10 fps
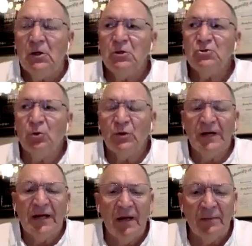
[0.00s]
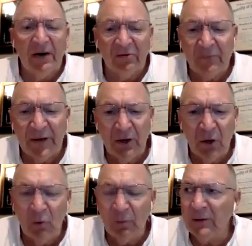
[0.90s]
So when they came out of my
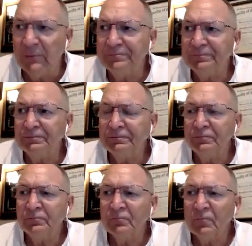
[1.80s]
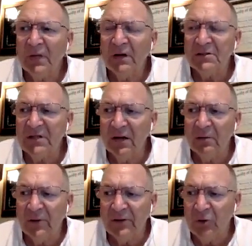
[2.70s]
coma, I was telling
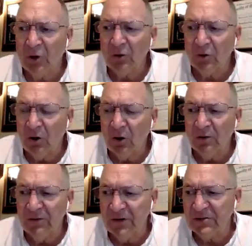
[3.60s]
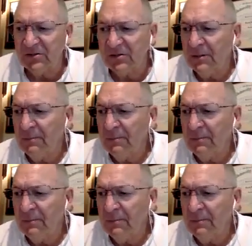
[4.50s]
my daughter all of this.